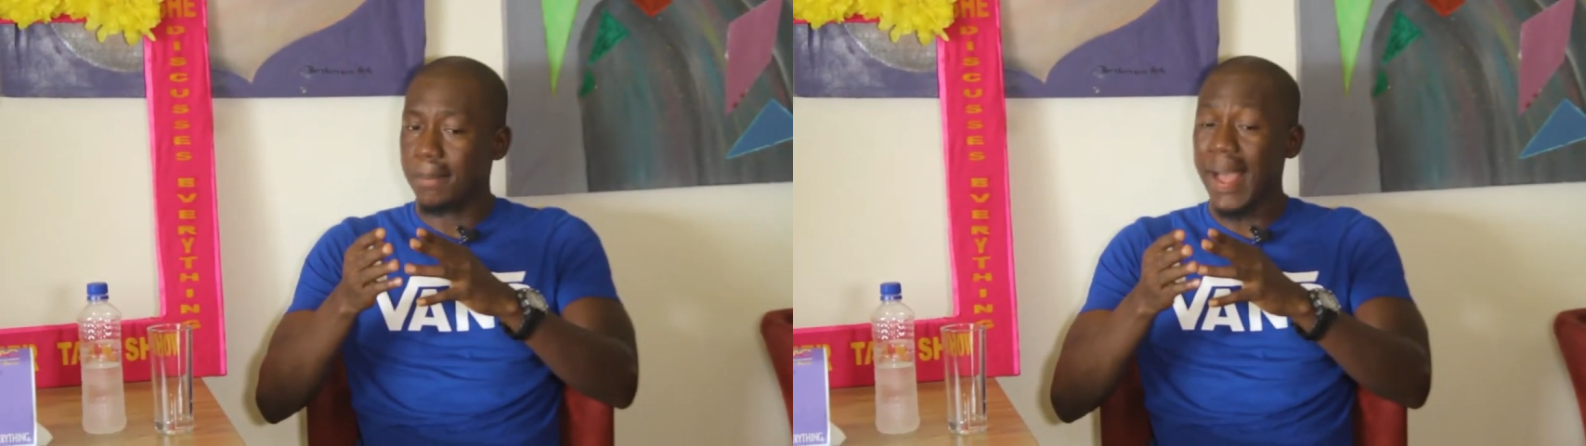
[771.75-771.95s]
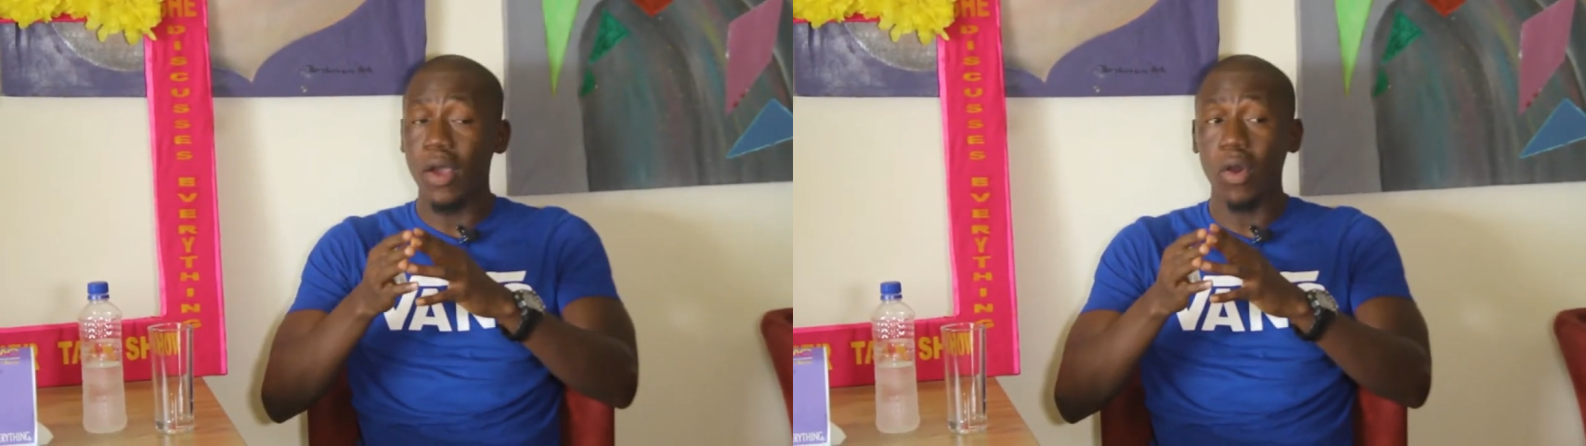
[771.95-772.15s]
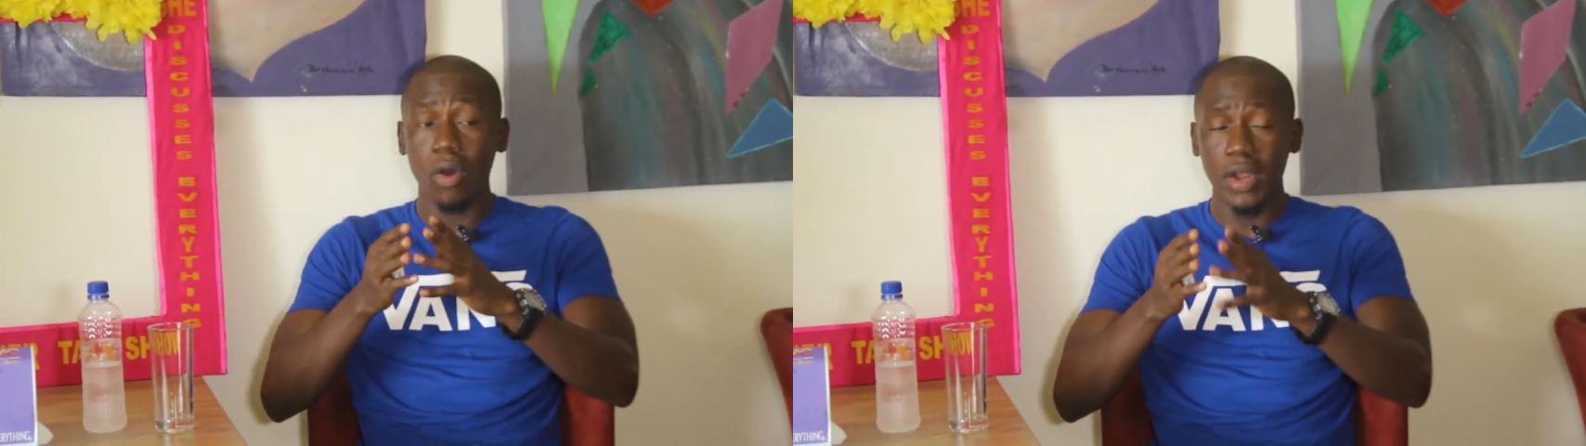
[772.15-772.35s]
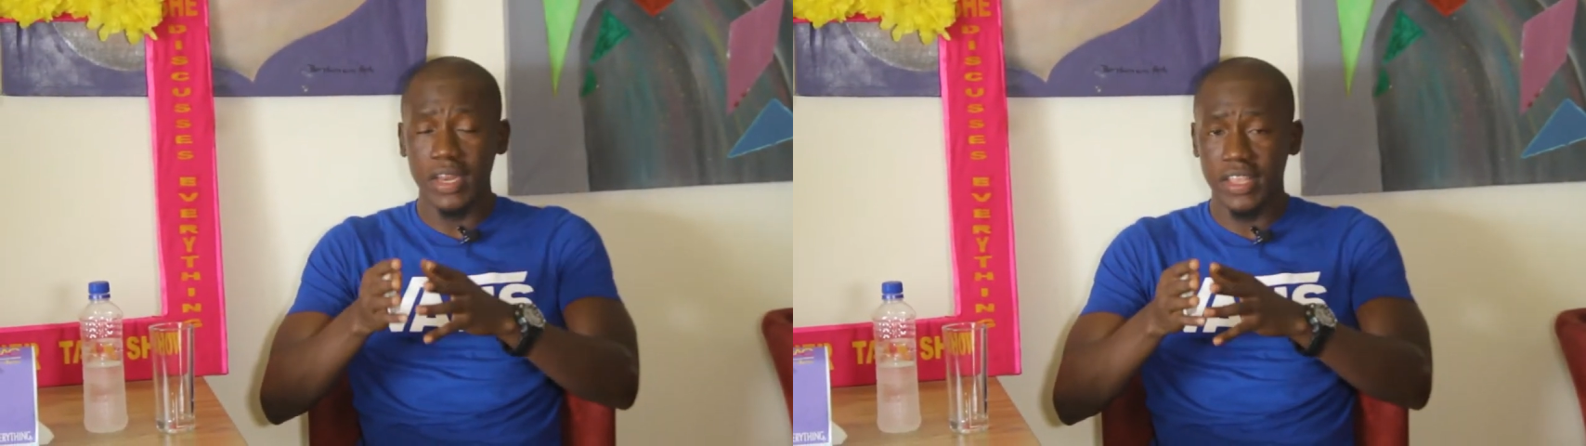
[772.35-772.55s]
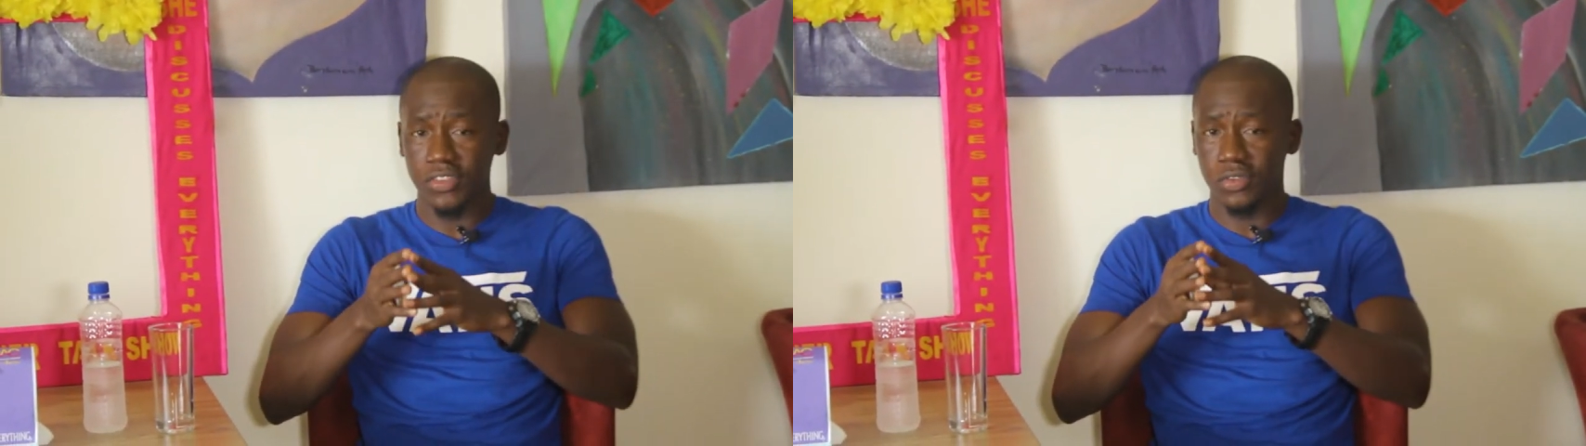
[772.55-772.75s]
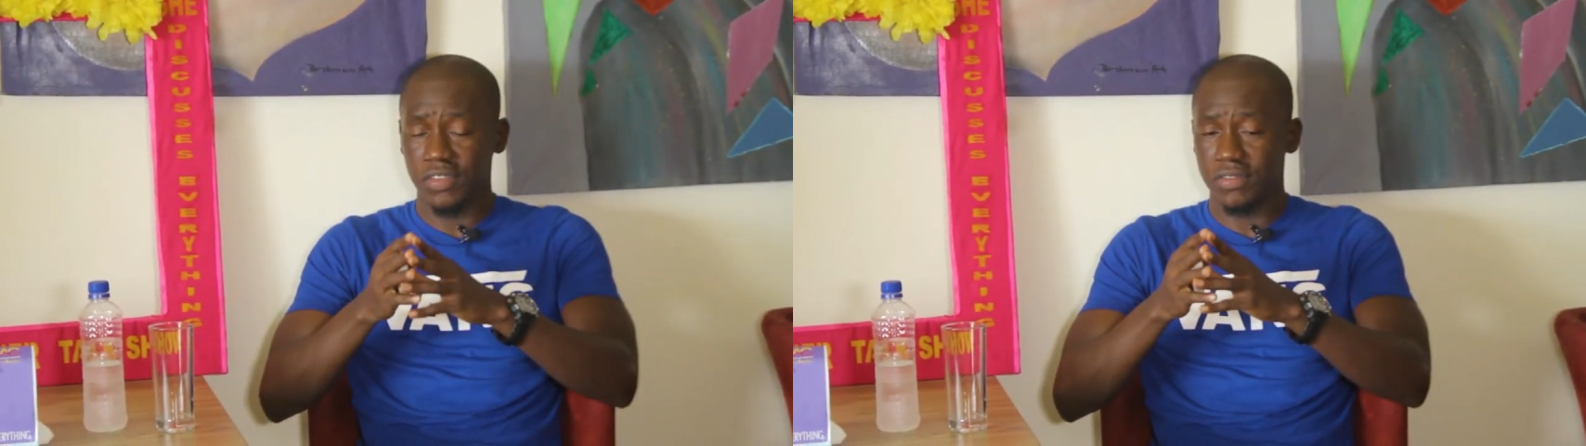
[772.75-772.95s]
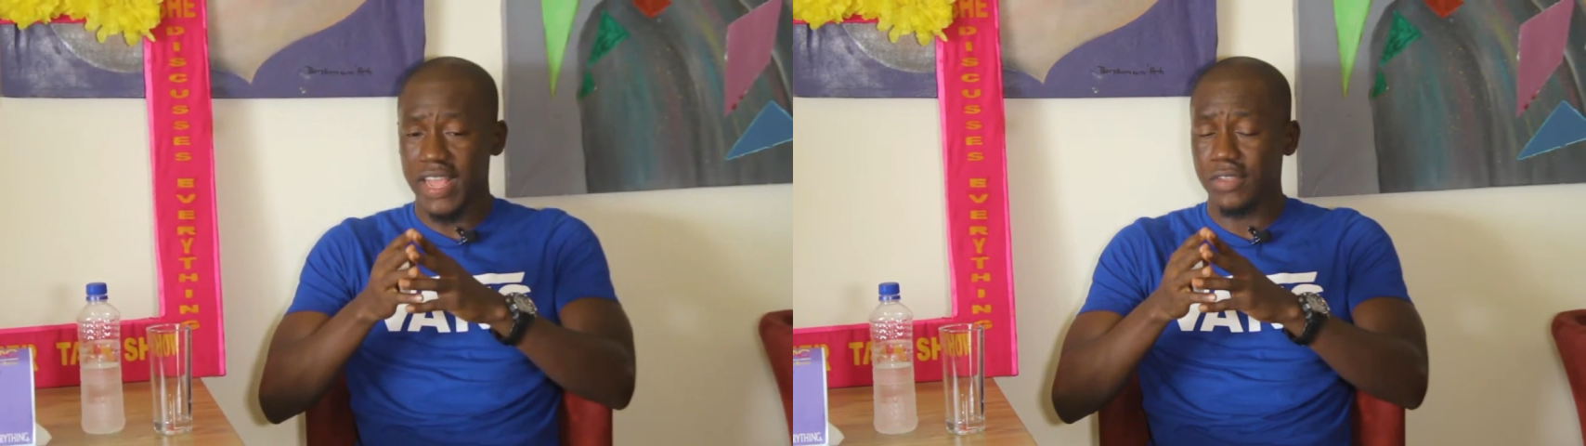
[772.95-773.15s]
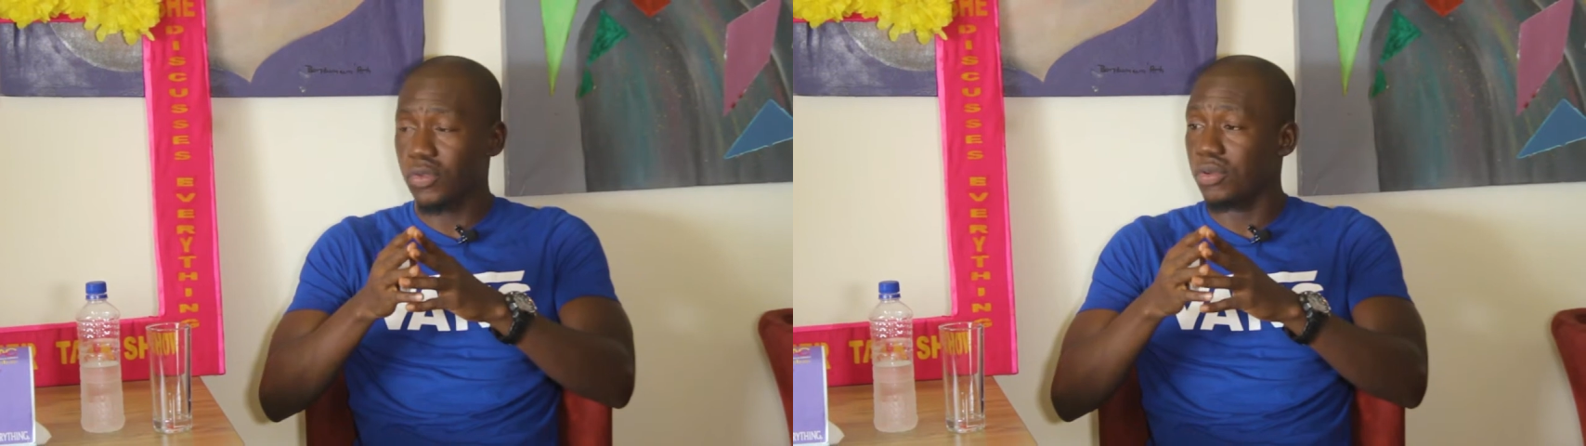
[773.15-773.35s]
by all indication, if
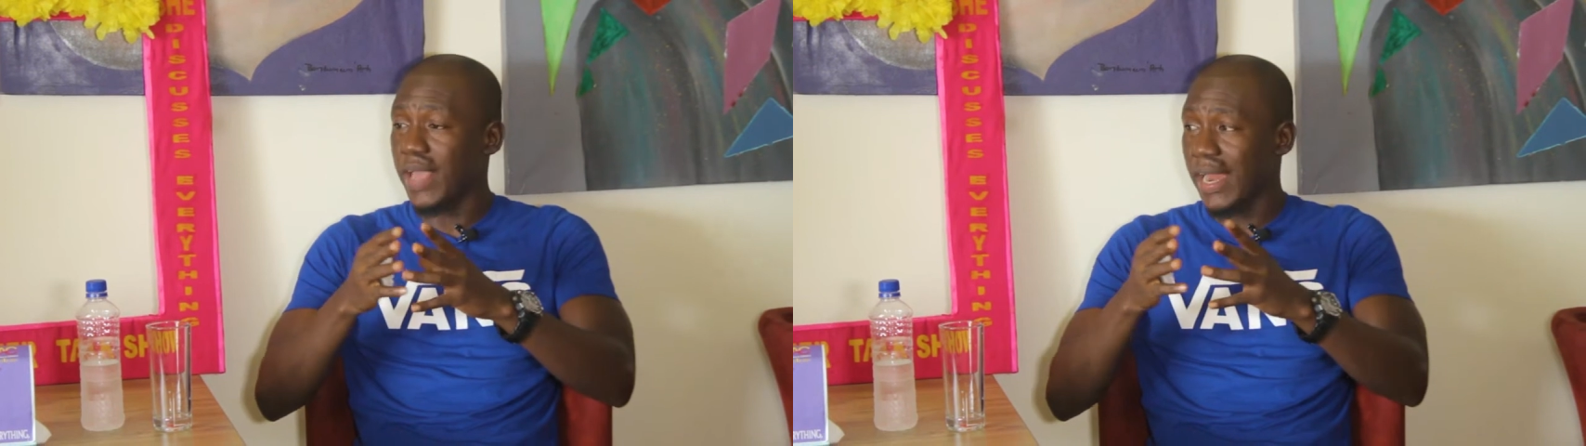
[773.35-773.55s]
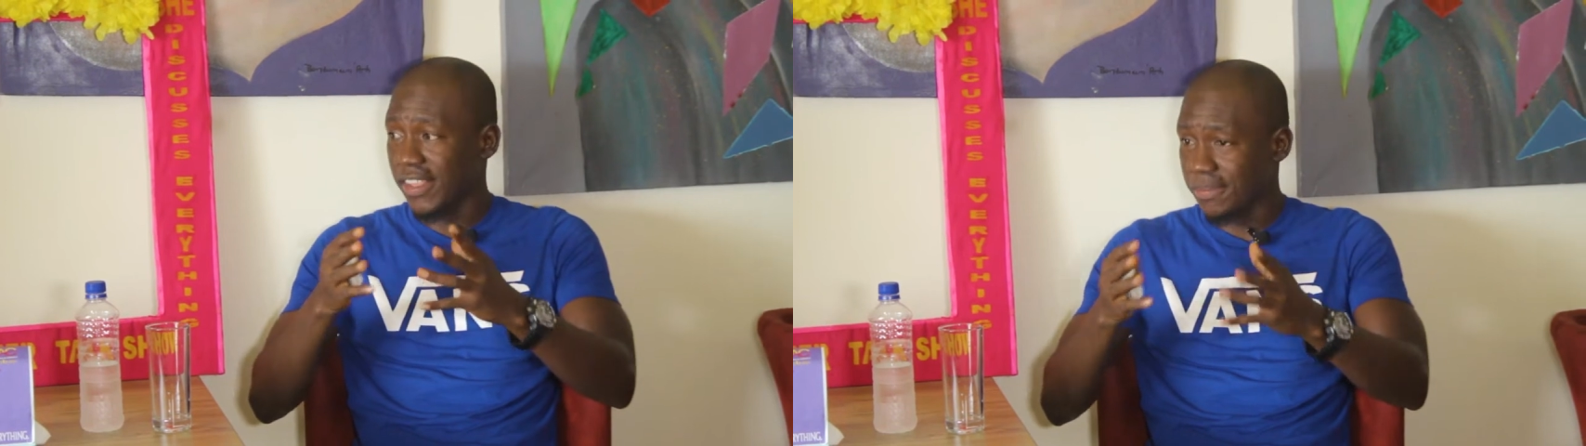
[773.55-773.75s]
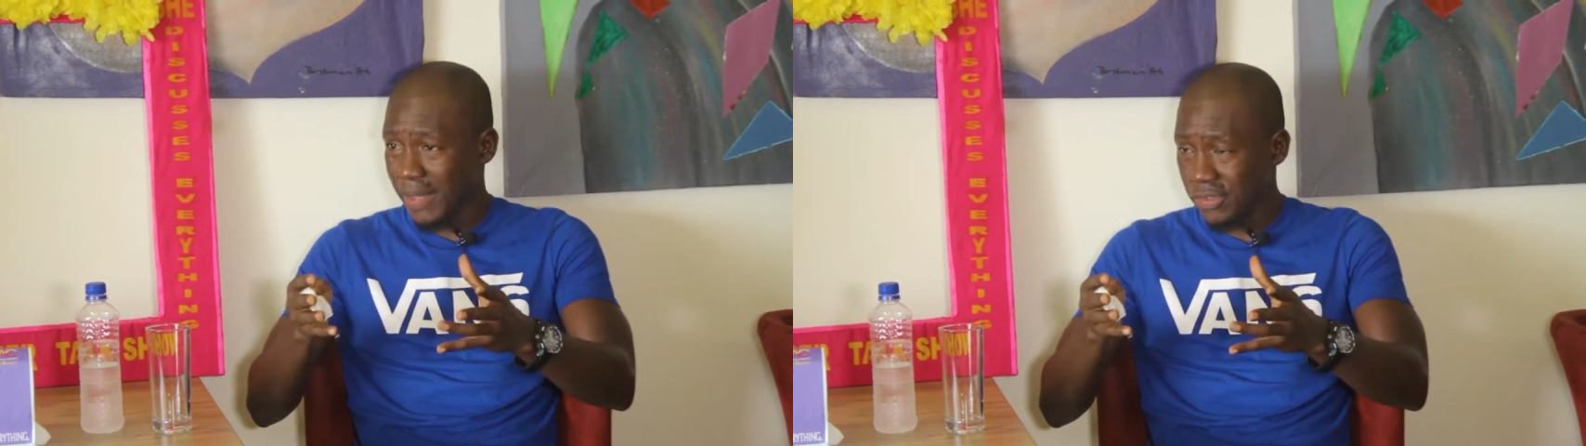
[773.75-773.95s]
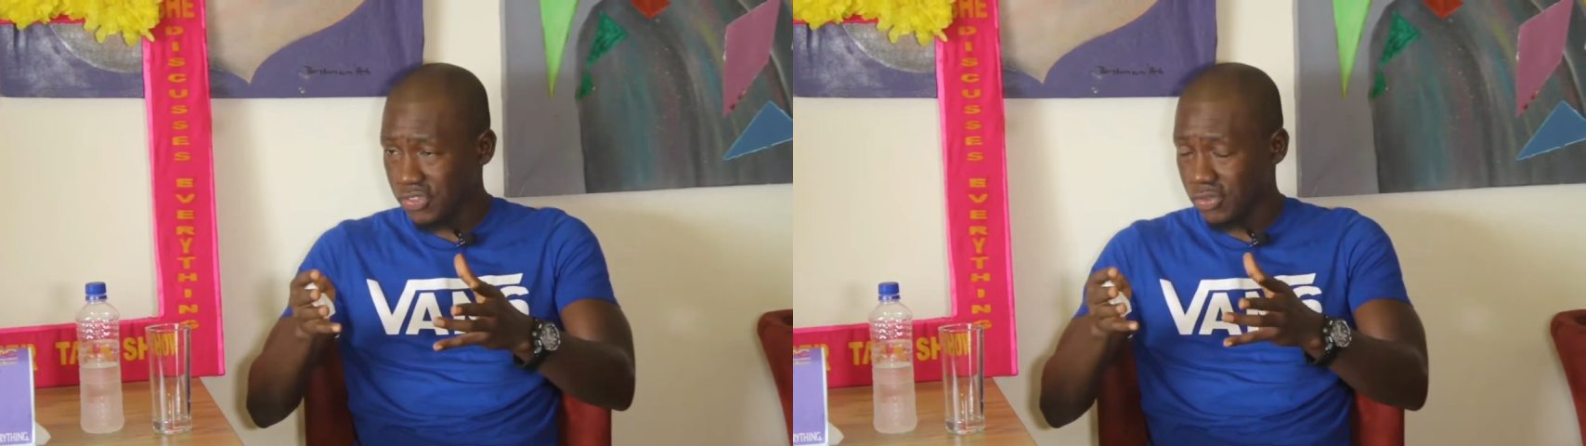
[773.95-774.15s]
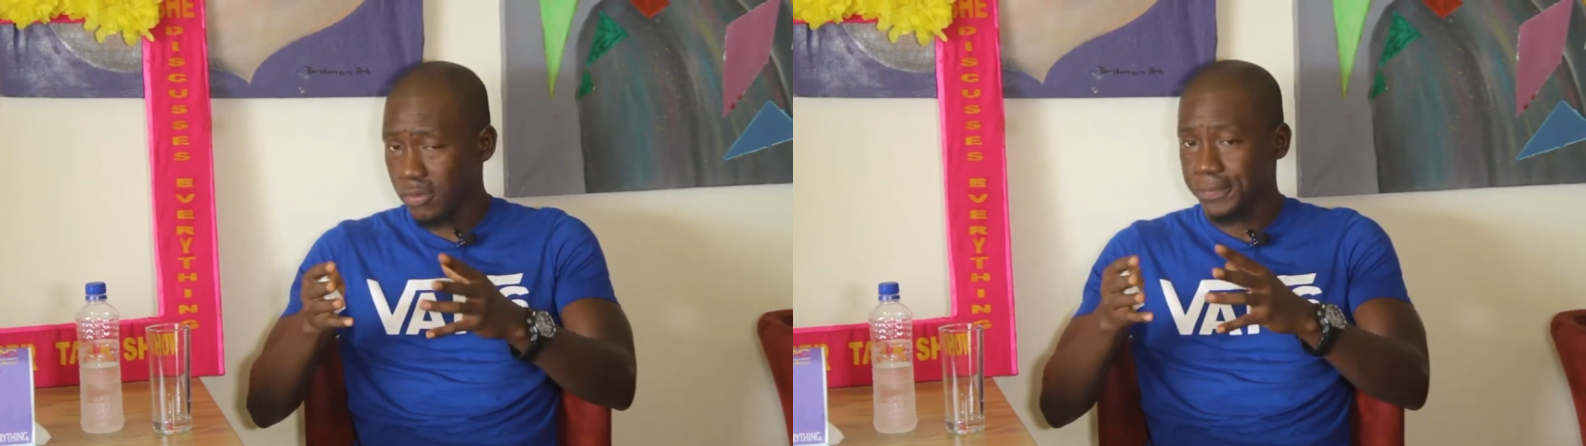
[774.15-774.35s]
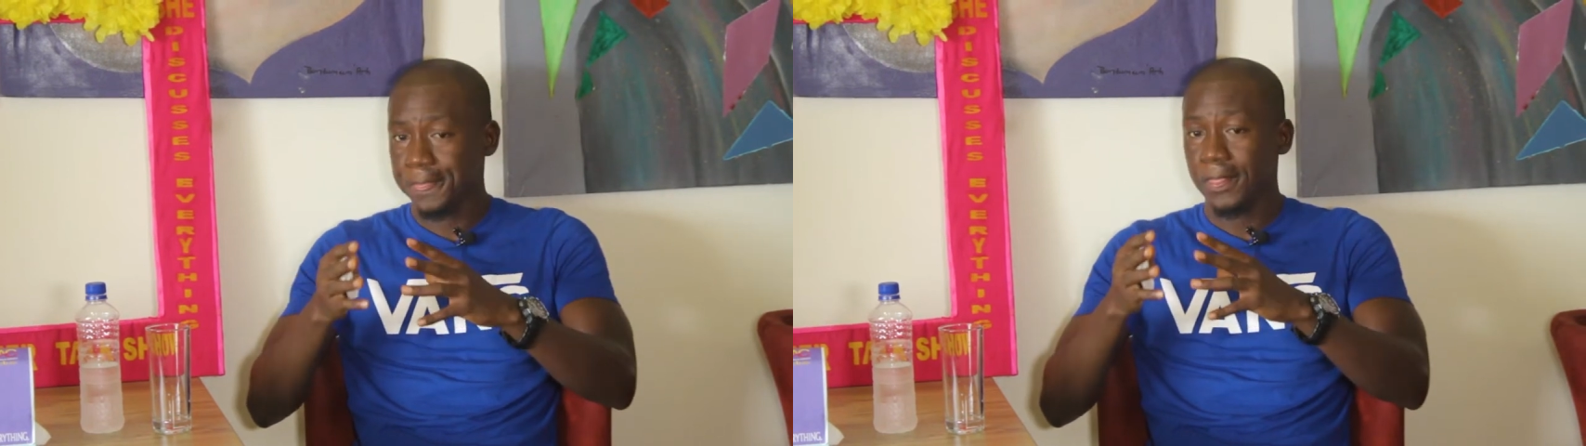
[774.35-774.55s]
there's going to be an expansion,